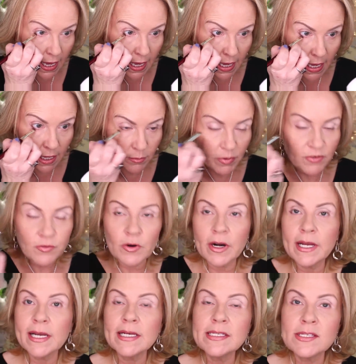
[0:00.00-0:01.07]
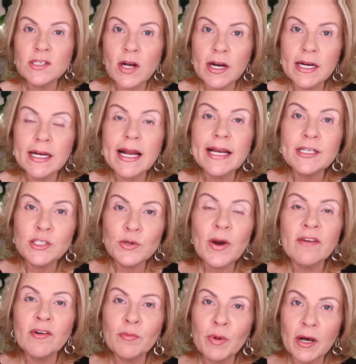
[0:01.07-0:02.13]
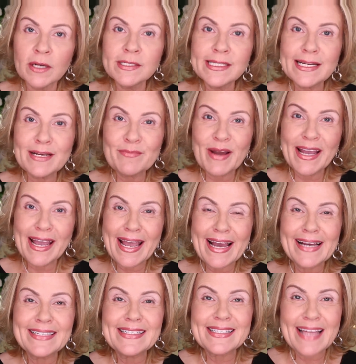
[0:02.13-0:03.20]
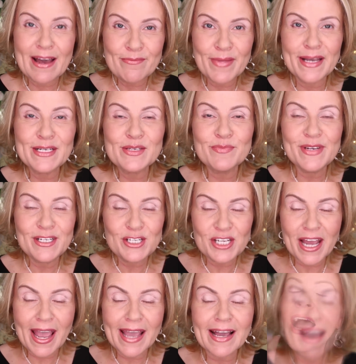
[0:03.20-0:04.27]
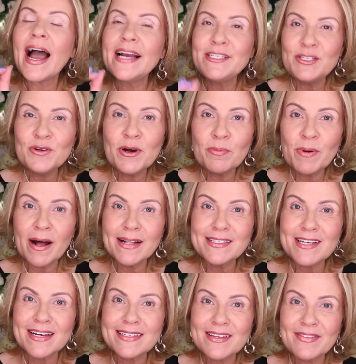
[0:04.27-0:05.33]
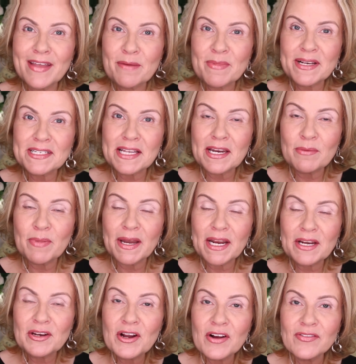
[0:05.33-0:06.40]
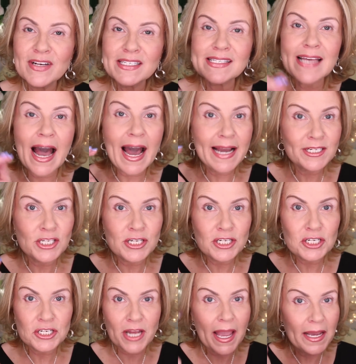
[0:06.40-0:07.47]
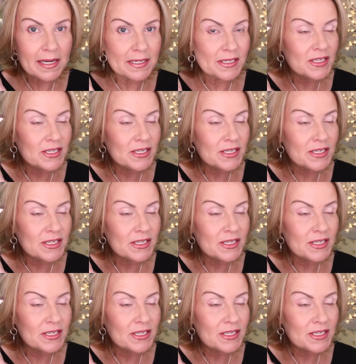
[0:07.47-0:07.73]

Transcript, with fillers: And before I get started, I do have a palsy in my hands that makes me shake. I do apologize if that makes anybody nervous. I just shake.